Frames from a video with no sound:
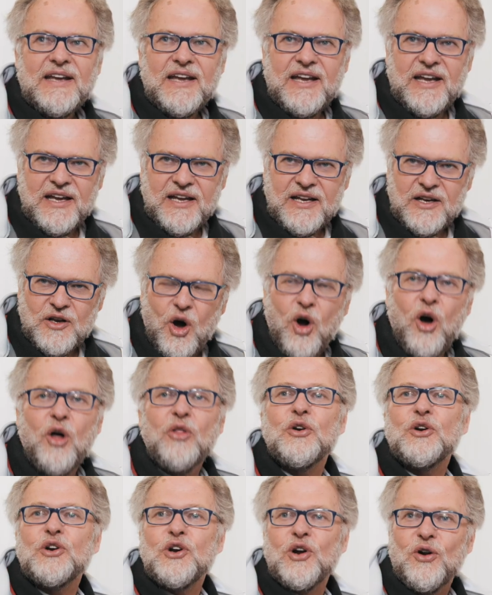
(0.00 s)
in
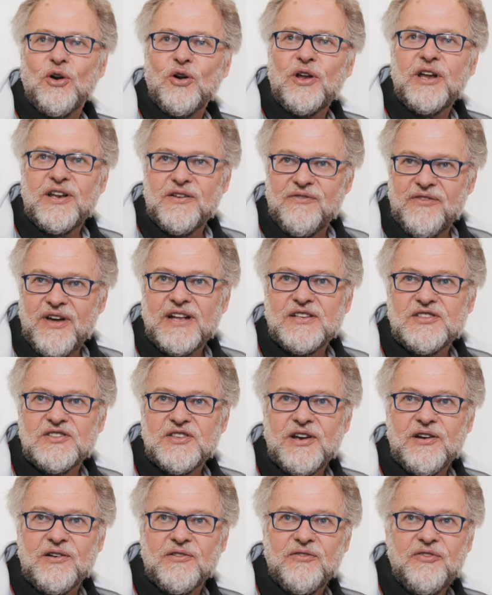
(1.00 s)
other curling events
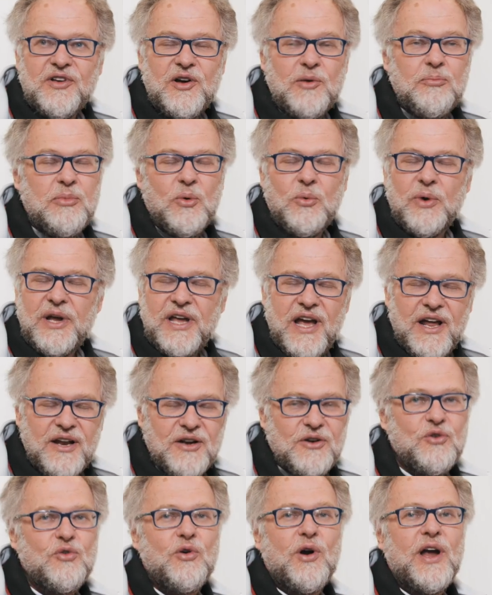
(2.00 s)
there in Phil, but we had a
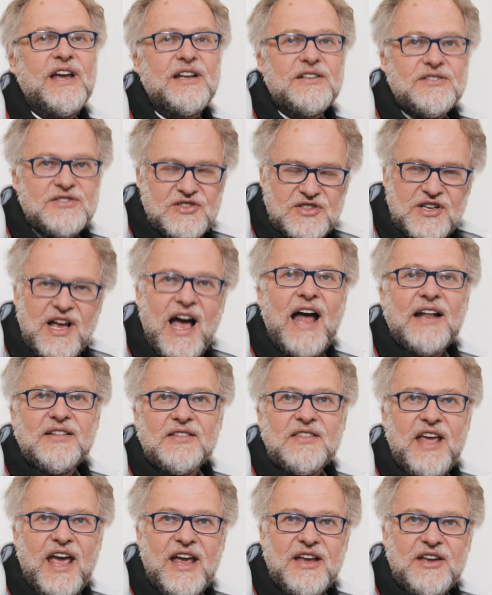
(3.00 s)
great
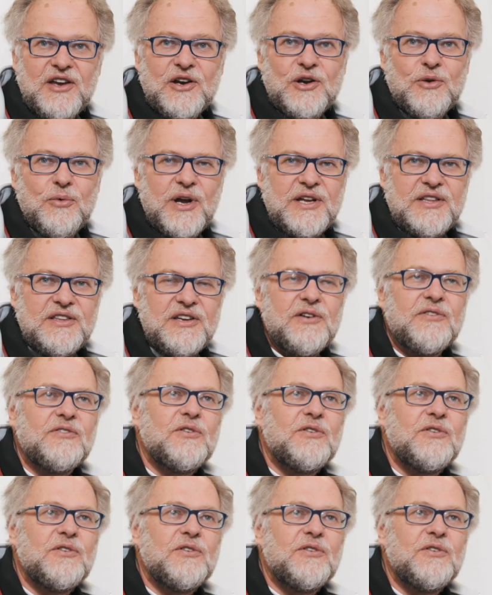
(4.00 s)
Scot that year right there.